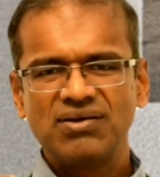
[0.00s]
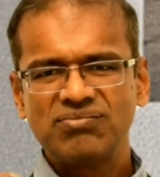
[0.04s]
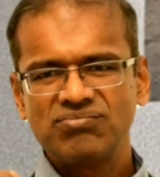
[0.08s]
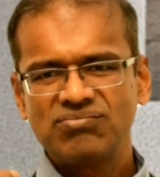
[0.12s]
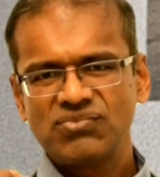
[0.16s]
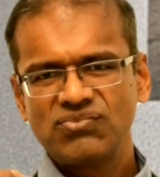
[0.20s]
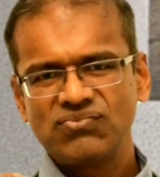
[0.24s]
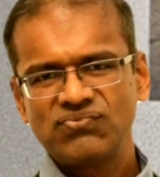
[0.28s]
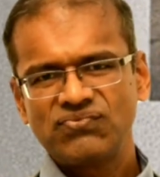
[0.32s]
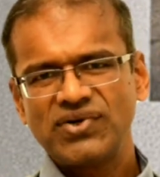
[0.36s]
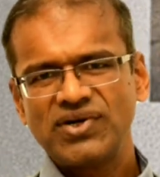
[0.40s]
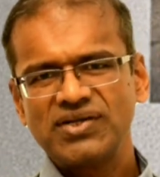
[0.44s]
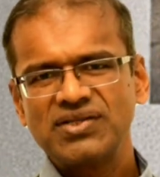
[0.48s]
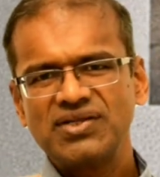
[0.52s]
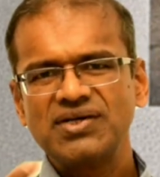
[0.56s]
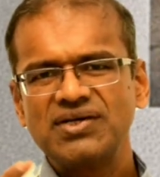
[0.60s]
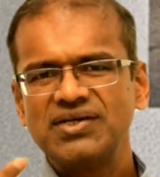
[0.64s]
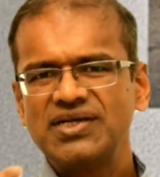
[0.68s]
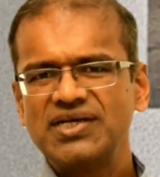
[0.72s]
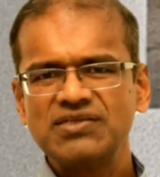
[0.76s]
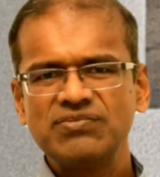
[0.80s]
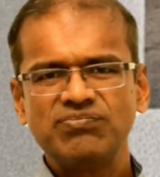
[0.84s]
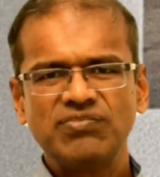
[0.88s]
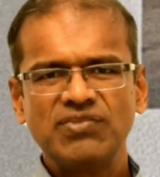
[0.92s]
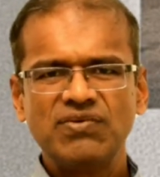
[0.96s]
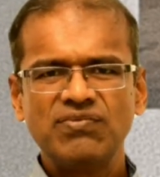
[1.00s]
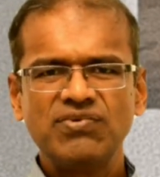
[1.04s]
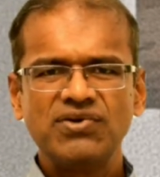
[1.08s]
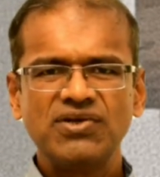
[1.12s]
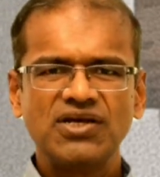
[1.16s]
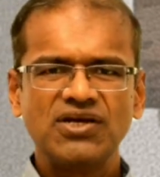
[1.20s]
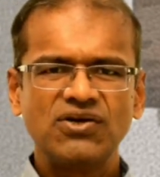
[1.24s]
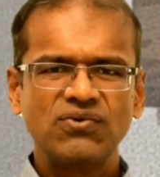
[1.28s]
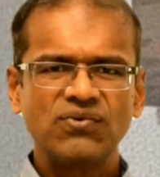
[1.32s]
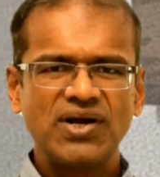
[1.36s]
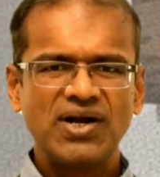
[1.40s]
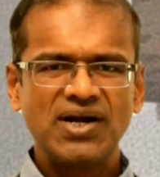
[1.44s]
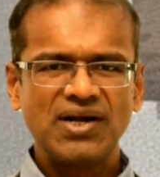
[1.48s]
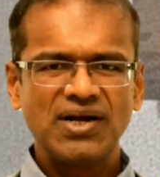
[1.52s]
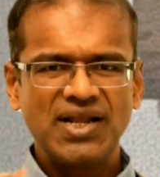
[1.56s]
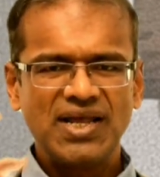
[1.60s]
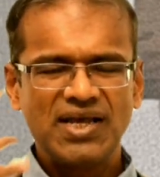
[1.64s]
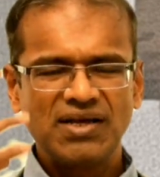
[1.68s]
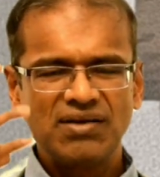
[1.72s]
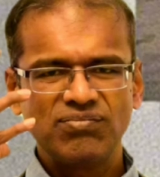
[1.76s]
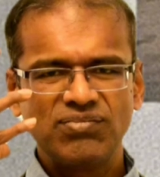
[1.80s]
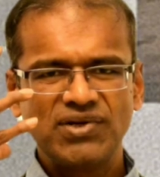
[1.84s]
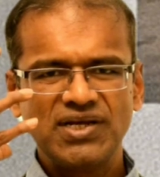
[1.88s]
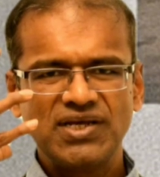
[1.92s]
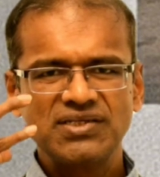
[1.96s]
further test may be required,
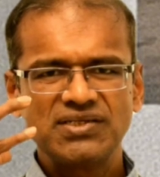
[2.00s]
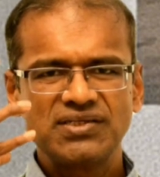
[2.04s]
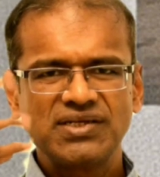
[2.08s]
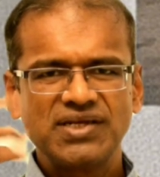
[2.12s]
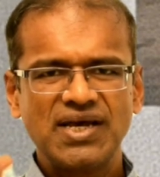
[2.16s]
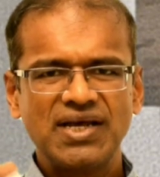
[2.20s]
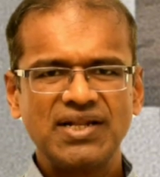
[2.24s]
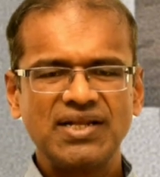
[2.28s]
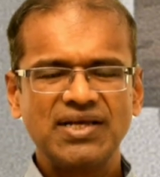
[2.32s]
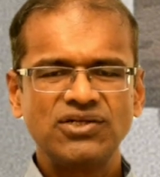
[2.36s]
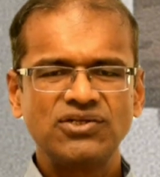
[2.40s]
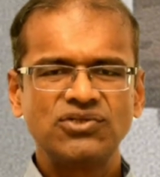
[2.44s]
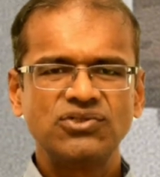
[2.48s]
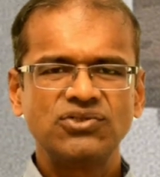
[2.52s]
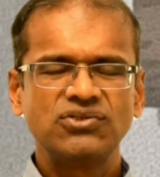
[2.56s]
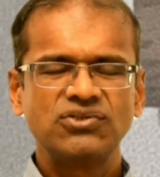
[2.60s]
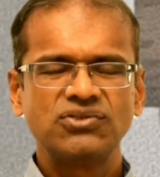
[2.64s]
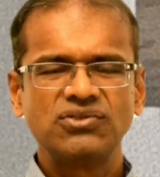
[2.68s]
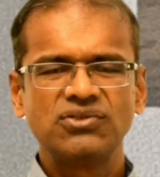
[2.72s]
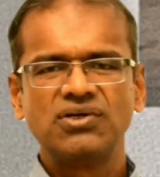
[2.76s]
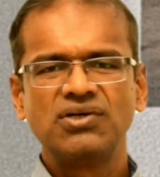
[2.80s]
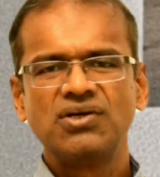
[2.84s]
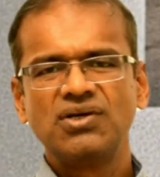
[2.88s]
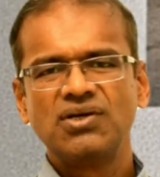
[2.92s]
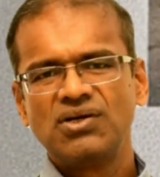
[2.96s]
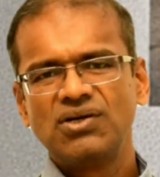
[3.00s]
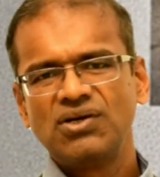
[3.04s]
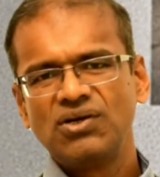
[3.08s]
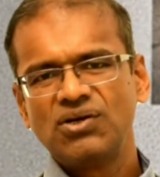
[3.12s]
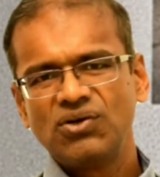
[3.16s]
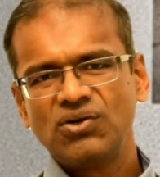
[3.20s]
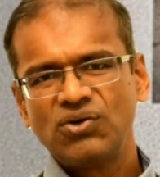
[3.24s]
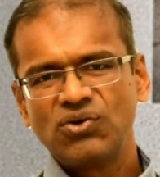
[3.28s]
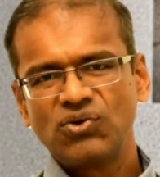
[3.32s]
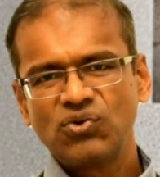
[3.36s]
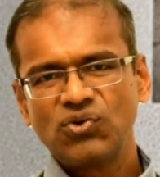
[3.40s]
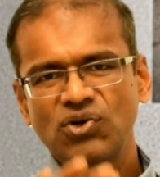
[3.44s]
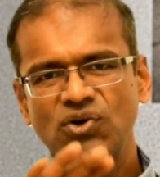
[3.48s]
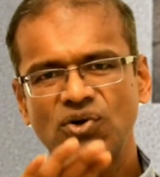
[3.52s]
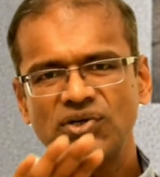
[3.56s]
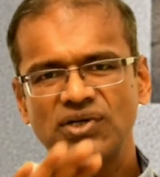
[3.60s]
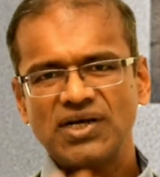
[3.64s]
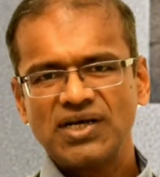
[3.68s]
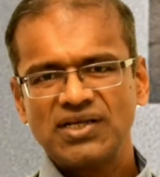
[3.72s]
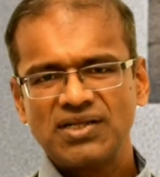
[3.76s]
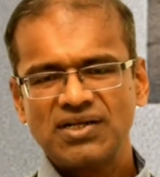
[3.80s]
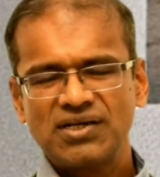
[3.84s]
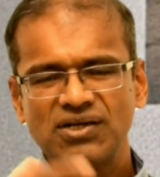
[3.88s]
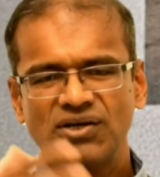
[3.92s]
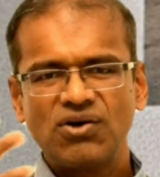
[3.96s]
like brain scanning, to rule out
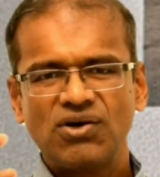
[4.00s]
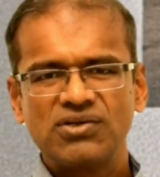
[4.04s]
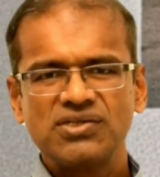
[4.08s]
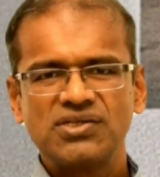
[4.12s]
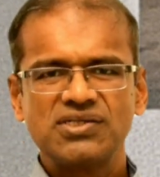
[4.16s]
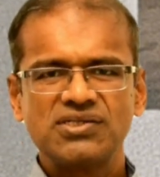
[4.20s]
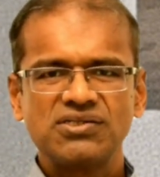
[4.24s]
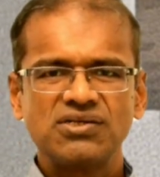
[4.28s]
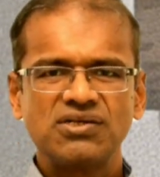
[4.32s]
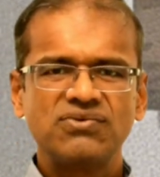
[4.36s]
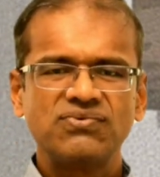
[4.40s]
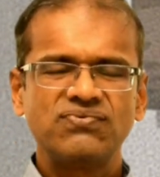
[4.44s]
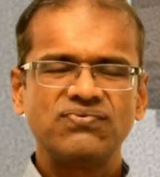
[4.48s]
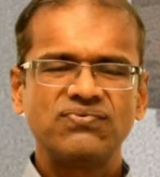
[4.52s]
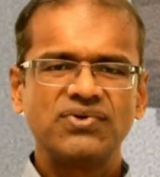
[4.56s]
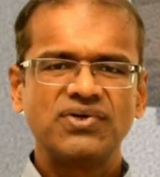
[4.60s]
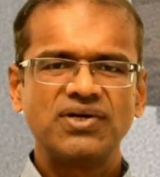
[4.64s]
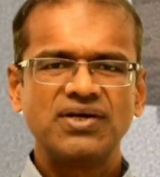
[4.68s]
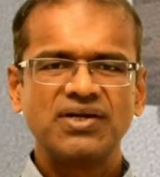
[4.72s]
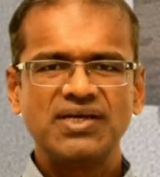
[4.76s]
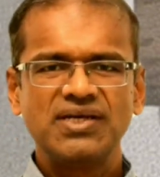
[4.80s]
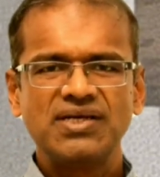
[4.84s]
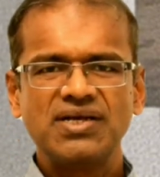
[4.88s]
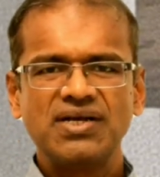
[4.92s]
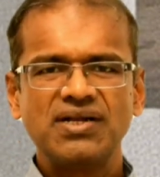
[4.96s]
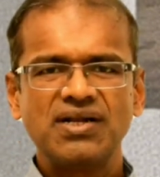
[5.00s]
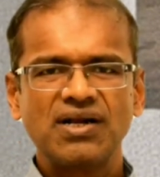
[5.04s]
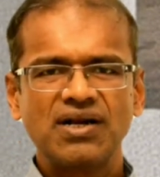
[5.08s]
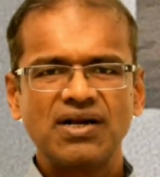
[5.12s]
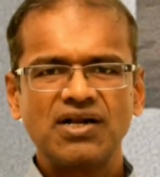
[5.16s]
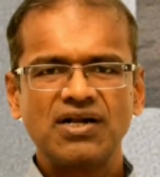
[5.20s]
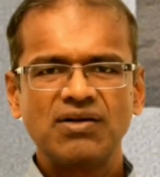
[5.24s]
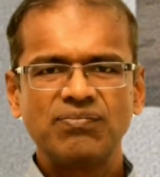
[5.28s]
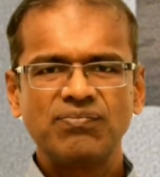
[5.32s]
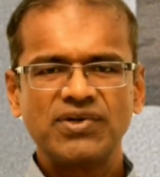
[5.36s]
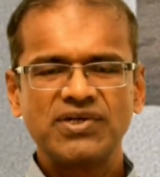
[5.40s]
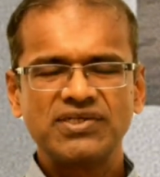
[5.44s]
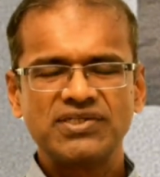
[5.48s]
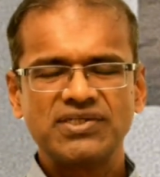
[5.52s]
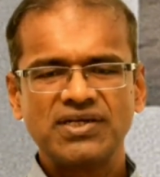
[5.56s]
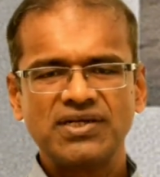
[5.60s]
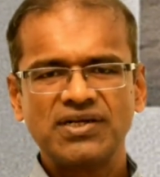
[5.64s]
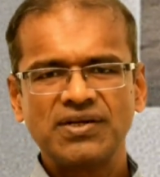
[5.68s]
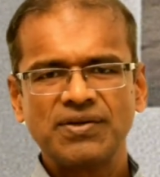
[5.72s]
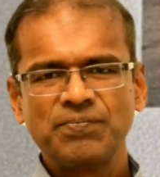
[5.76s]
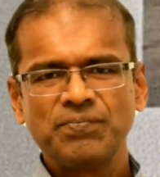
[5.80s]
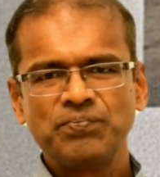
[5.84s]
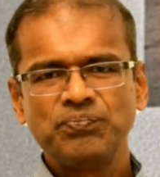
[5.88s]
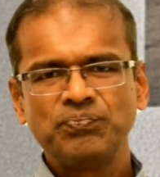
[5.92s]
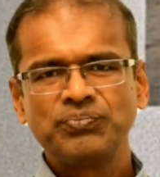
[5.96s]
other causes of raised intracranial pressure.